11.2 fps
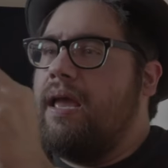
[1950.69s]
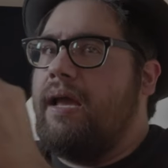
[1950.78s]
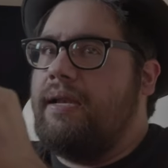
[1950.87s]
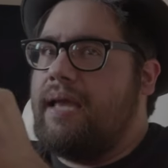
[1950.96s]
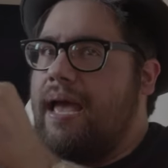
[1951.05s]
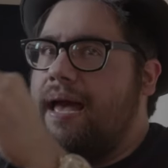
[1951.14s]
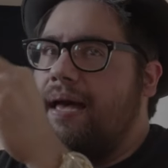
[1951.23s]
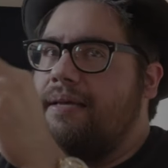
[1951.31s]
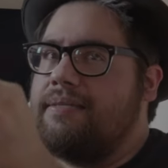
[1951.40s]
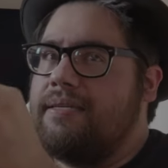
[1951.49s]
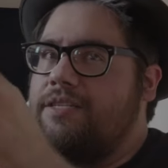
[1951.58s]
and
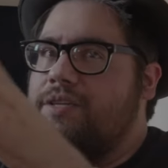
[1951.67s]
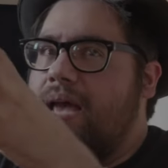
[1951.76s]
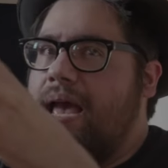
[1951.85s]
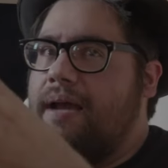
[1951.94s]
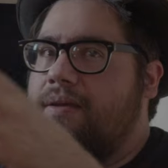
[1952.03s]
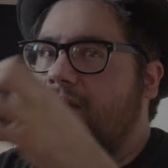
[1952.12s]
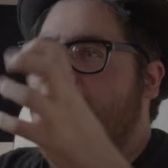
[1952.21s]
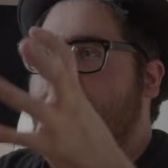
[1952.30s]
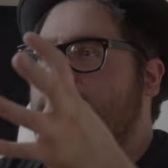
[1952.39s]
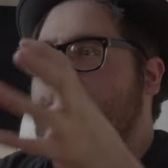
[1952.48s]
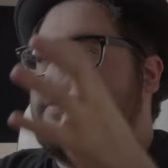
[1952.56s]
as each act
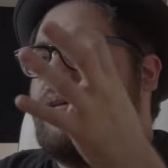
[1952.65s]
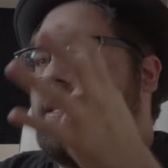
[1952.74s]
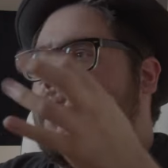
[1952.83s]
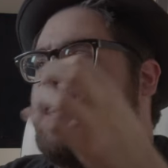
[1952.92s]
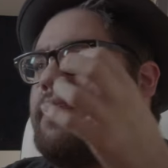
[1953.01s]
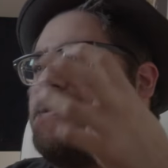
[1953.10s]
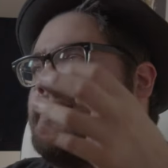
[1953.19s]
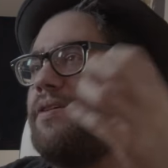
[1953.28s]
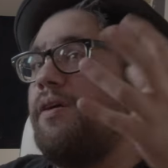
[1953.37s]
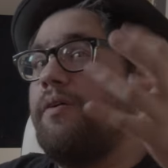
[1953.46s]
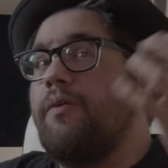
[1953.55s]
goes, the
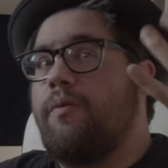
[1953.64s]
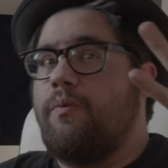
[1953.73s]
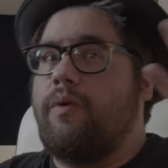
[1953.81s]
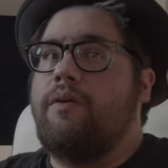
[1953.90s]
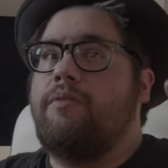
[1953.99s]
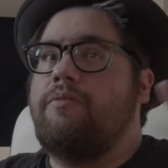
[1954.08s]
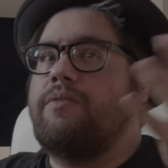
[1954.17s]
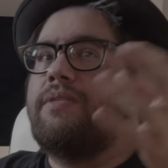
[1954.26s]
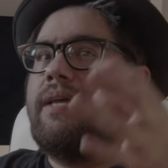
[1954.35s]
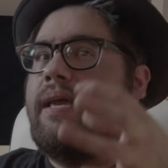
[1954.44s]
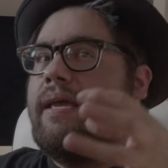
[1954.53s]
song
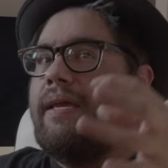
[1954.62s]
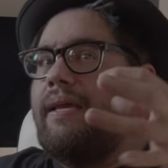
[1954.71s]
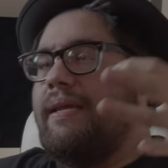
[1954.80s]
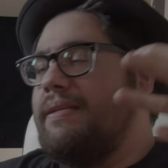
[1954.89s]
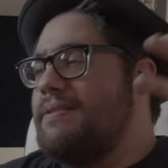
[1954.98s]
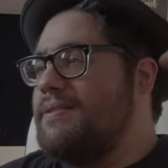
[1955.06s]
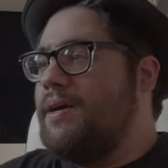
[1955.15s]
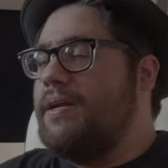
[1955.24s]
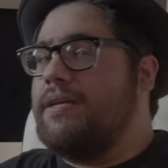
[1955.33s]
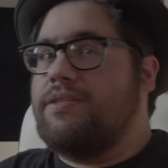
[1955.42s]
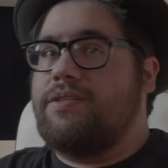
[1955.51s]
grows in
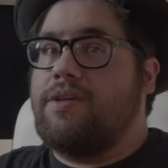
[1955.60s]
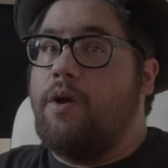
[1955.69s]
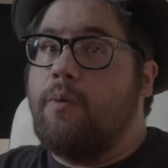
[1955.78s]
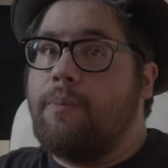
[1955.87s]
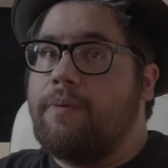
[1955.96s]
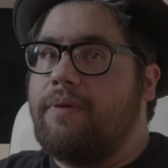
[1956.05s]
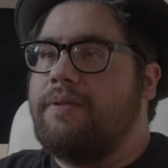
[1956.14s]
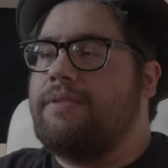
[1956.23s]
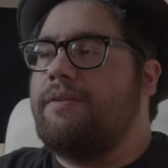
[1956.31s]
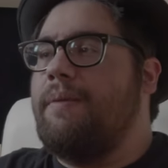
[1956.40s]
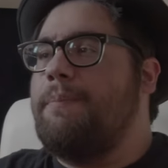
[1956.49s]
sonic scope
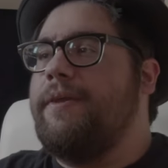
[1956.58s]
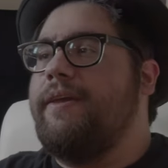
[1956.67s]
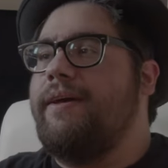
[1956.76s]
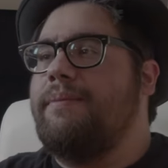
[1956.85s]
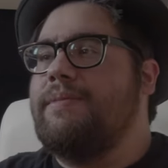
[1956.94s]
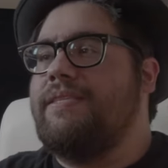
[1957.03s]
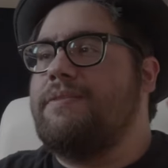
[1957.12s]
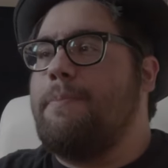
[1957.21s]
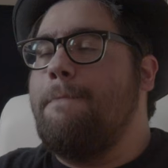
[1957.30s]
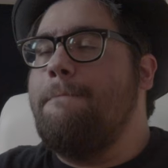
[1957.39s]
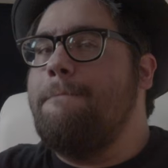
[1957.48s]
till it becomes
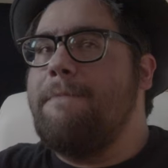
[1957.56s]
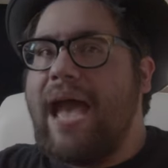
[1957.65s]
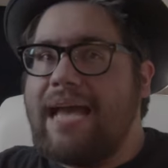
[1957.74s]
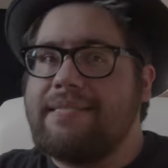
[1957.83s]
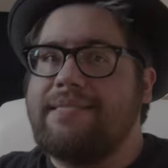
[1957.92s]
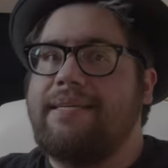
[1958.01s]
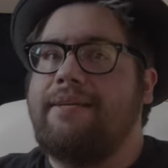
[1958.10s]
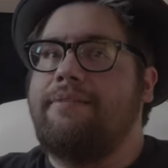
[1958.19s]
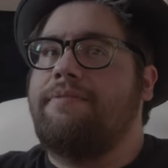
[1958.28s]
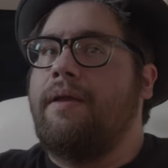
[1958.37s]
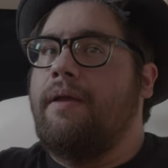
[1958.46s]
this massive,